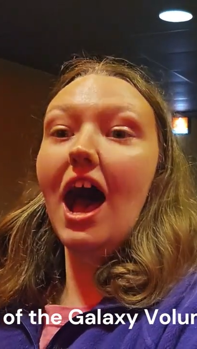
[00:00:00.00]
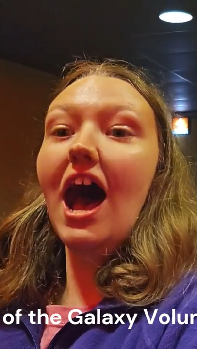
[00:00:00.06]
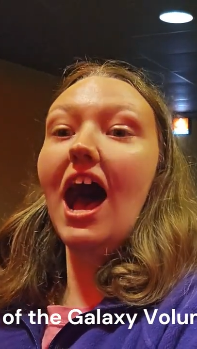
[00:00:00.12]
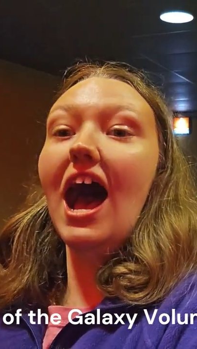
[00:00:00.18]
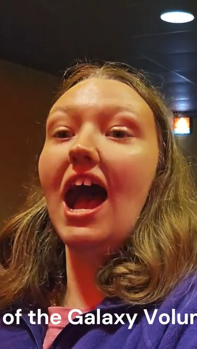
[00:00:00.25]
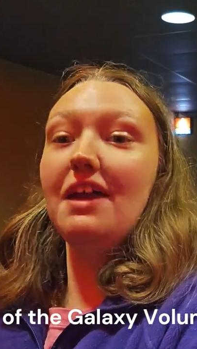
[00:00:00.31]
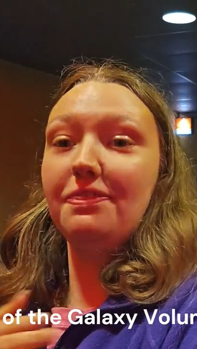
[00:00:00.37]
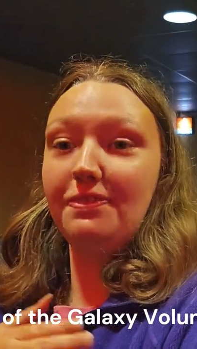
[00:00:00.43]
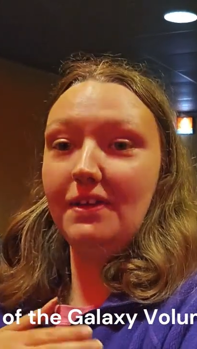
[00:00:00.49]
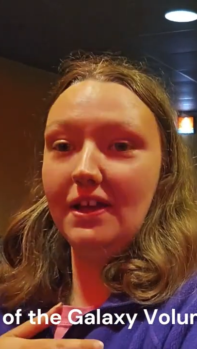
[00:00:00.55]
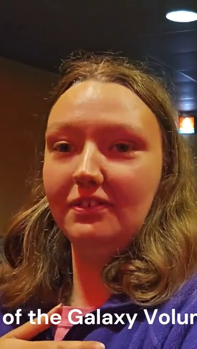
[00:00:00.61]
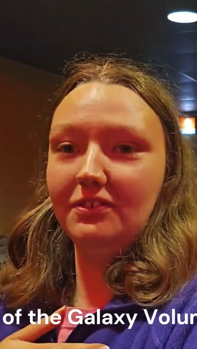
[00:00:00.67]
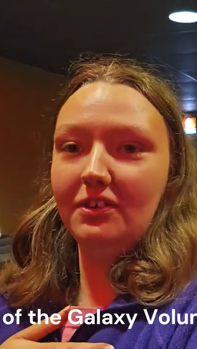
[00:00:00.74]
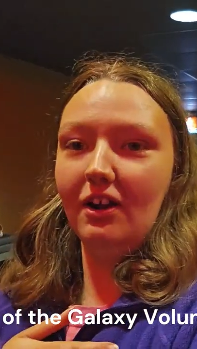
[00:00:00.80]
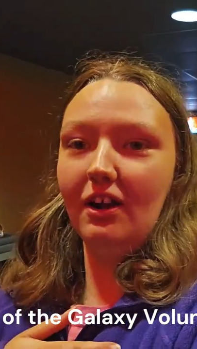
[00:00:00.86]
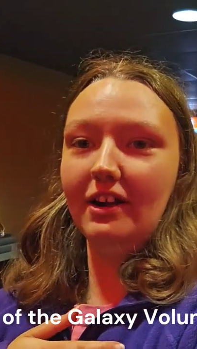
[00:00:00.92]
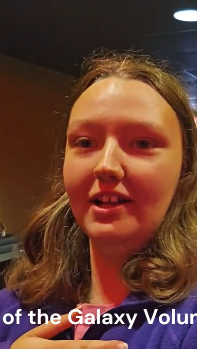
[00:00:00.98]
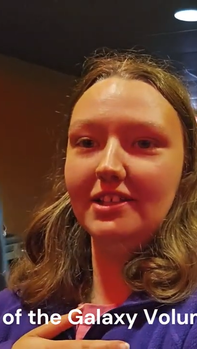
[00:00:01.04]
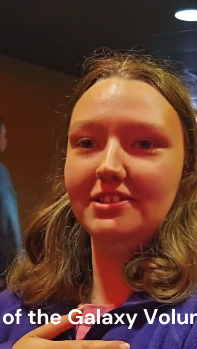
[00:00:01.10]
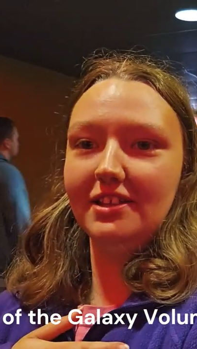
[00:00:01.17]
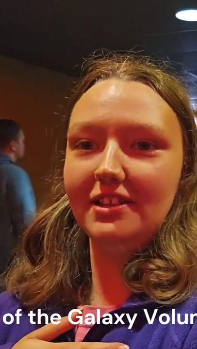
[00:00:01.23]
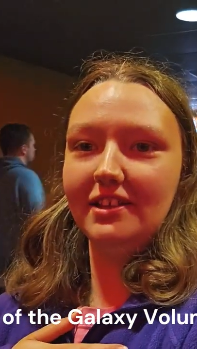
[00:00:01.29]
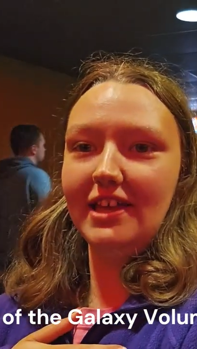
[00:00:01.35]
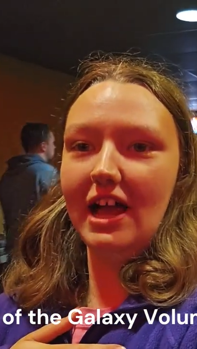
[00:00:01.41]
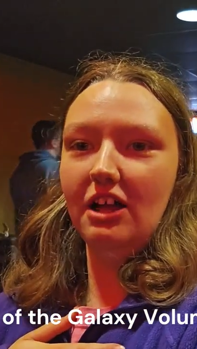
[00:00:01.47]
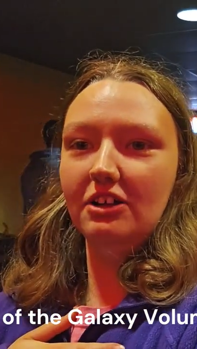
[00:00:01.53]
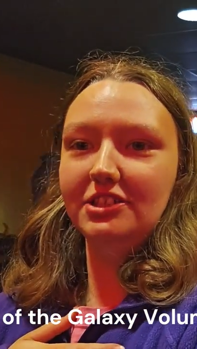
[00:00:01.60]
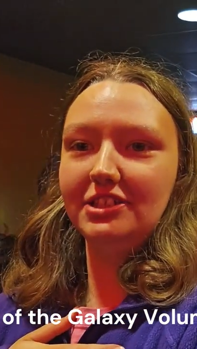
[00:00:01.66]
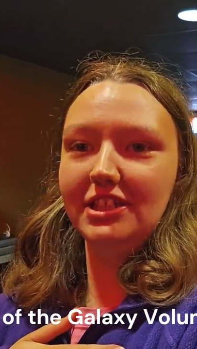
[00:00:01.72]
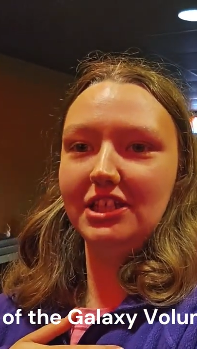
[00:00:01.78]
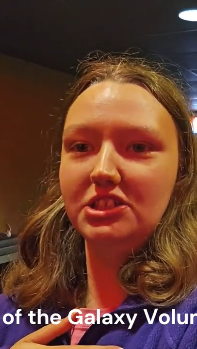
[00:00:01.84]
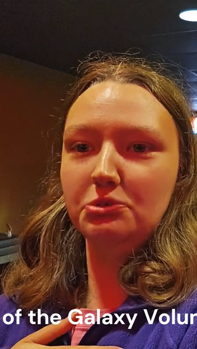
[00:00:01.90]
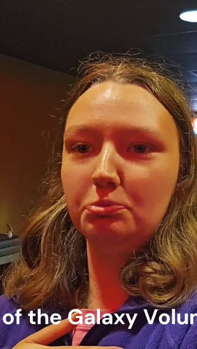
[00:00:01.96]
I think the Guardians of the
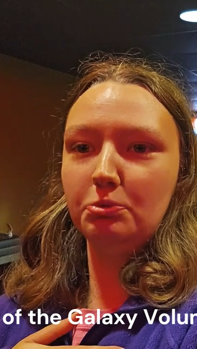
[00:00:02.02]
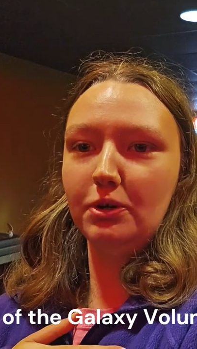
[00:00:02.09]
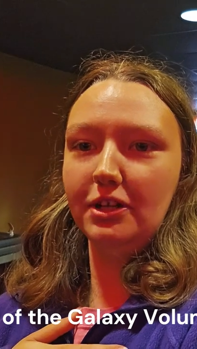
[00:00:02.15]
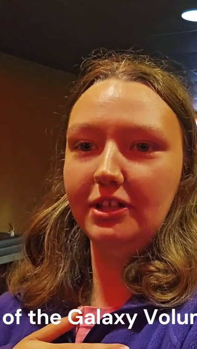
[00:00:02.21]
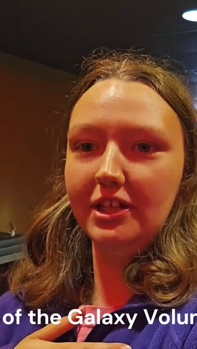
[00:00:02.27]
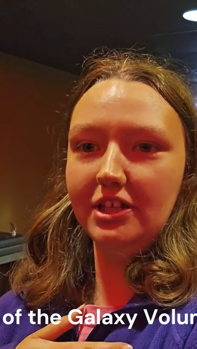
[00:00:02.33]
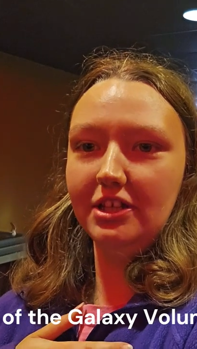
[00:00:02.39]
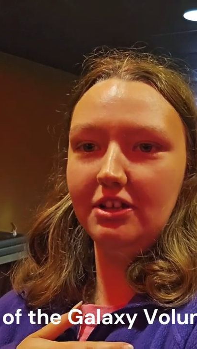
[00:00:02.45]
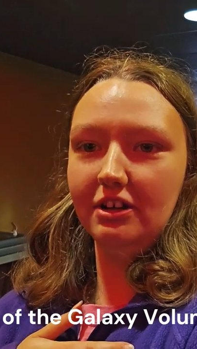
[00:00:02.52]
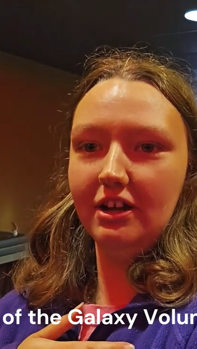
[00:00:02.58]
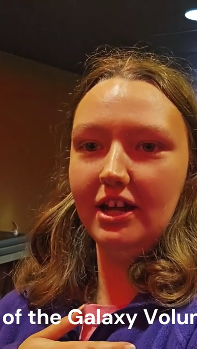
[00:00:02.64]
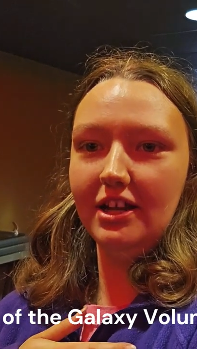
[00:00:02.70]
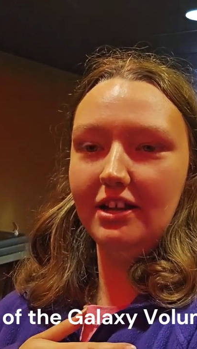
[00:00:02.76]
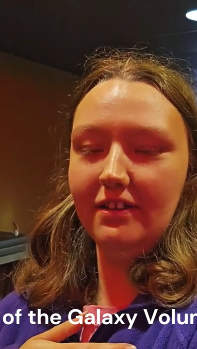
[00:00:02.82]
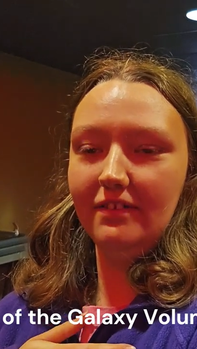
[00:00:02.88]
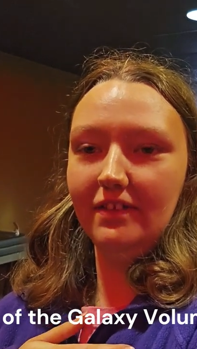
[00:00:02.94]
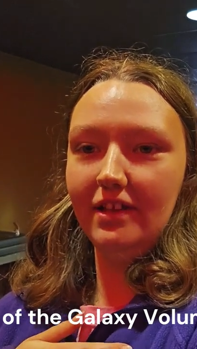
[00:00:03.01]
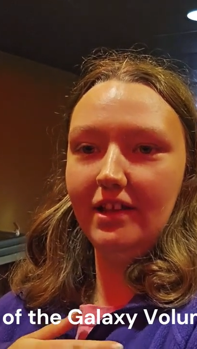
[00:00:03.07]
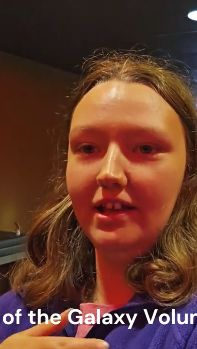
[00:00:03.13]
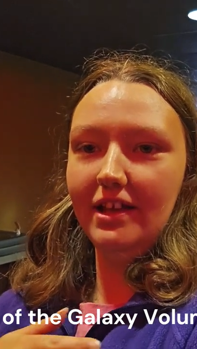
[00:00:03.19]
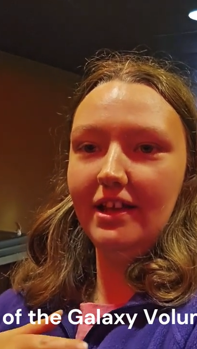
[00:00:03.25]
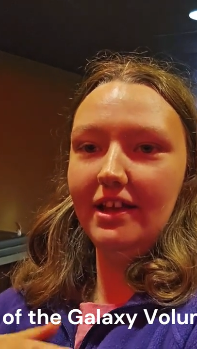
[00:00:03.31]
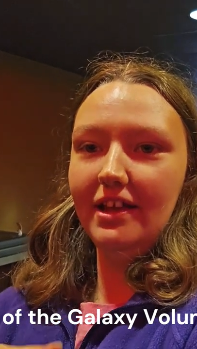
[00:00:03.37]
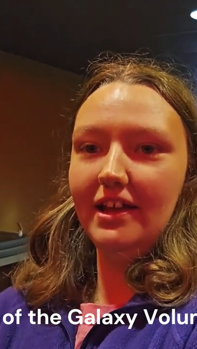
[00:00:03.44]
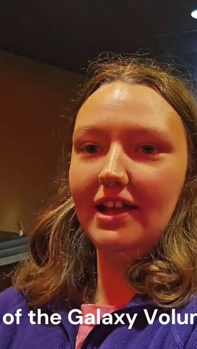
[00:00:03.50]
Galaxy it's really good.